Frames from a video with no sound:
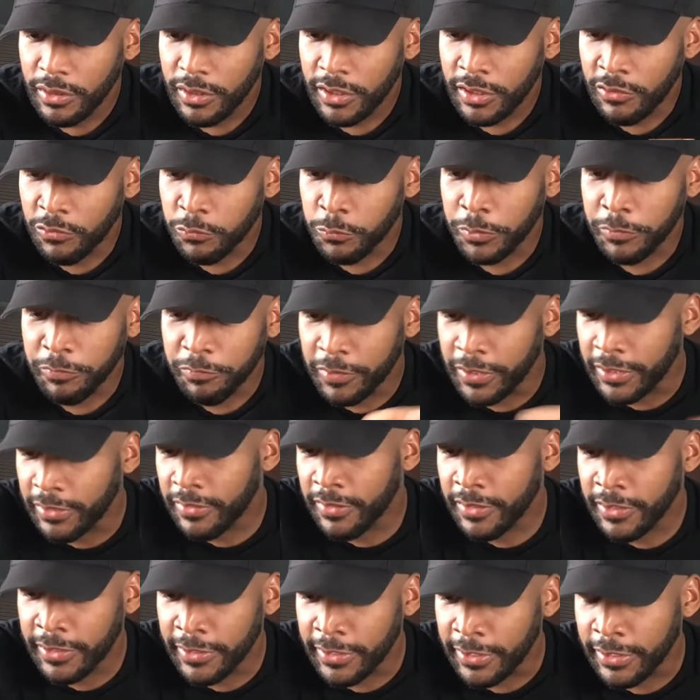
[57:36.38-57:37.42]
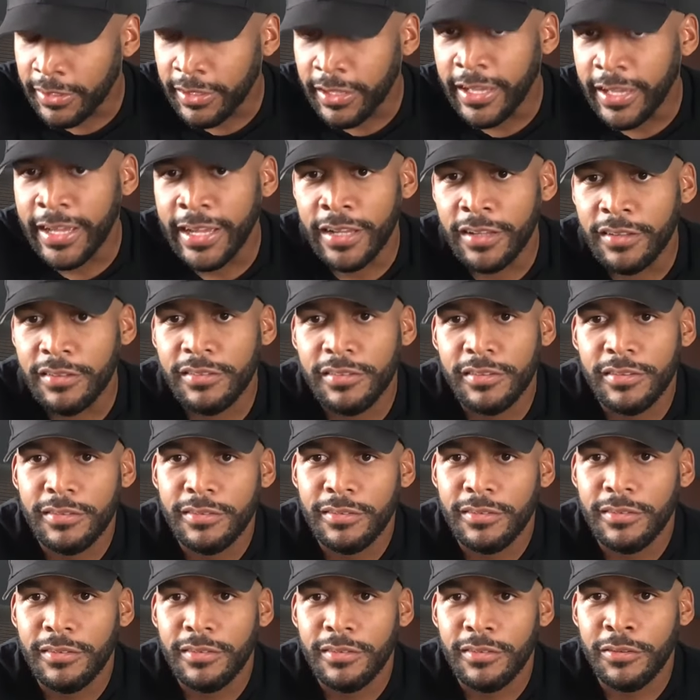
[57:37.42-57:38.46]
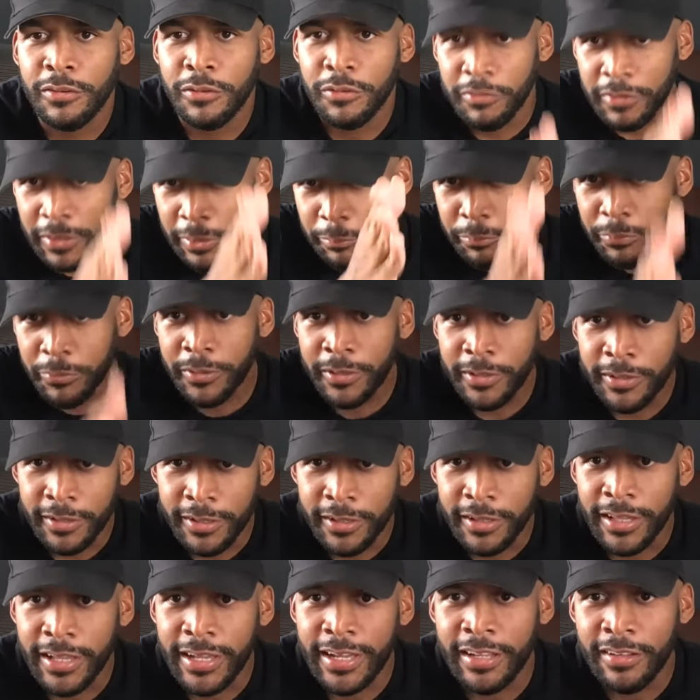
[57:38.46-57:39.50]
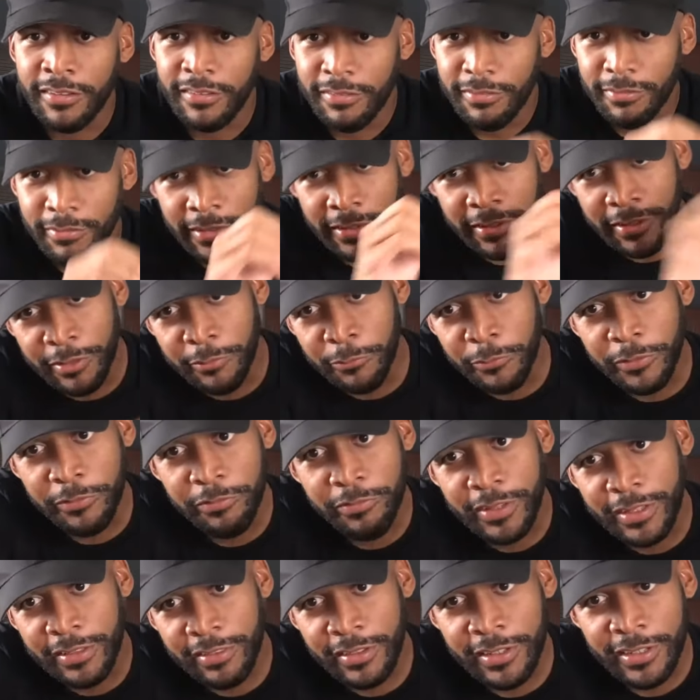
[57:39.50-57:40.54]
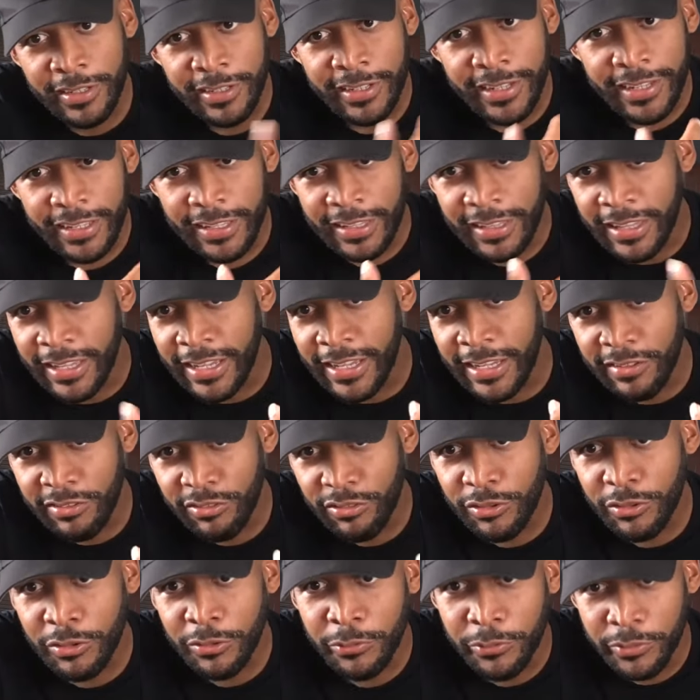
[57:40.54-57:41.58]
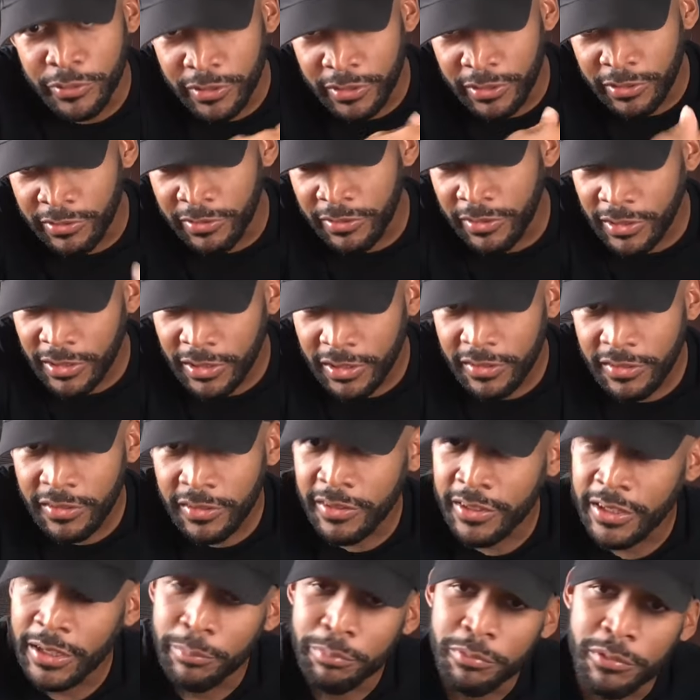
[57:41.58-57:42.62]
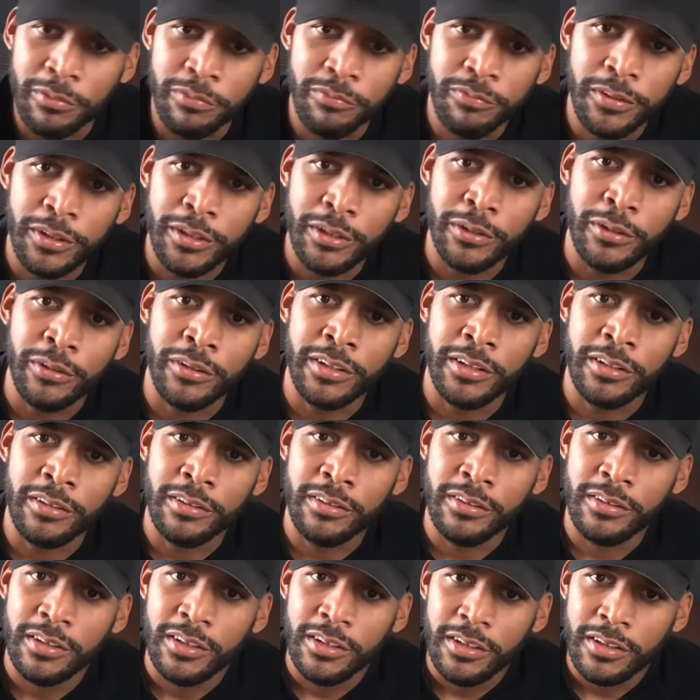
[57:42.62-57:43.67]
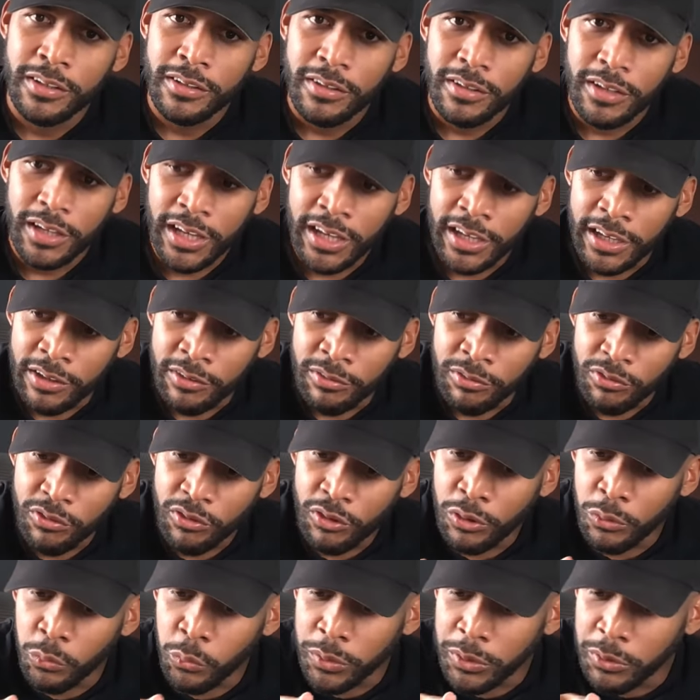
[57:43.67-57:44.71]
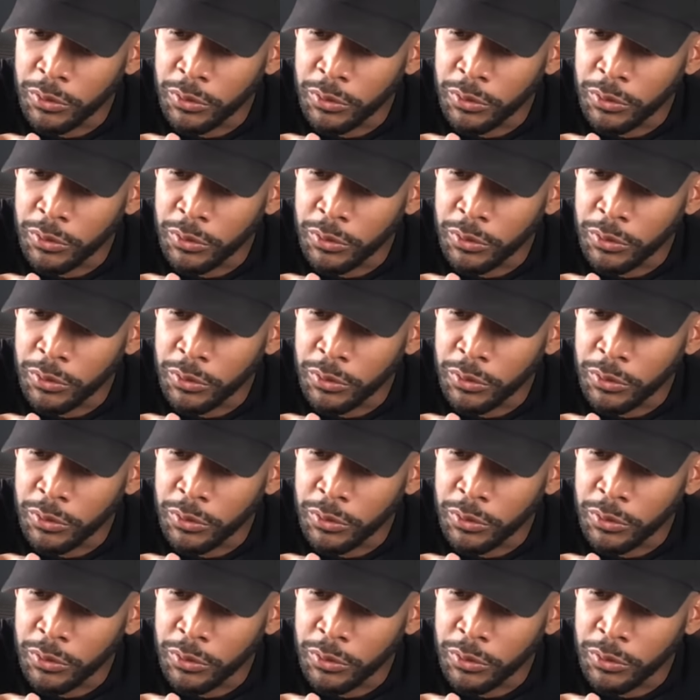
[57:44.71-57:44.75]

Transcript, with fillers: it's reflected in the glass. So it's like putting a glass and then reflected in that glass too. And then the depth of field. And so